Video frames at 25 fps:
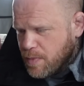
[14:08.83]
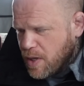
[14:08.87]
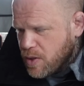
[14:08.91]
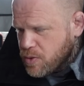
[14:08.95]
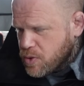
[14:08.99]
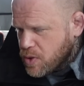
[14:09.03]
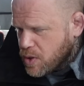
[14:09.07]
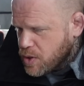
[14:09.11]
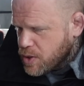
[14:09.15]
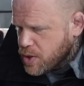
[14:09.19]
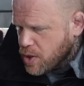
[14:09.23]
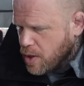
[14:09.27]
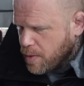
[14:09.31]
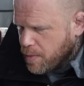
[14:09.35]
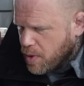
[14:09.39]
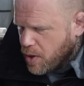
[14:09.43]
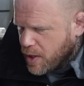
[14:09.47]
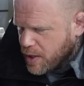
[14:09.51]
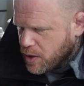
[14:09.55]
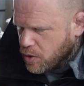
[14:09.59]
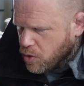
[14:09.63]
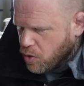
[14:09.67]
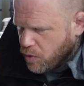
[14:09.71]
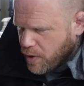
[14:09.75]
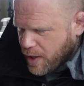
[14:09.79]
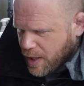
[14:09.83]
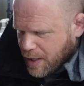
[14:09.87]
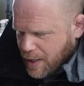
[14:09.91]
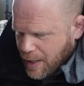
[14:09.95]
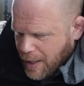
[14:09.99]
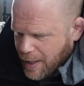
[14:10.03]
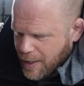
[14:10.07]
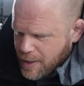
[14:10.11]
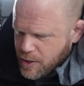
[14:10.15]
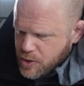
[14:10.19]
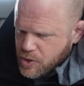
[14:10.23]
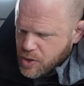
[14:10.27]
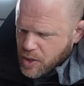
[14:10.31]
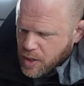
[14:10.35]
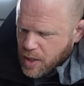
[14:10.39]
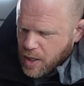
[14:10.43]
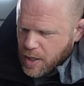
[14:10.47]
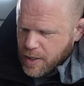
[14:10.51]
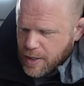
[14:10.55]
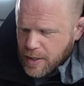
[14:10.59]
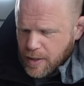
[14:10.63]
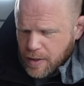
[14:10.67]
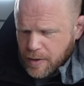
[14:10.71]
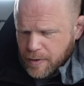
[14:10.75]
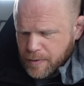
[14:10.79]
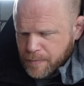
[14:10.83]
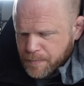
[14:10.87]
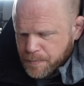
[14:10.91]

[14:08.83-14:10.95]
Most of the time I ignore it. Occasionally,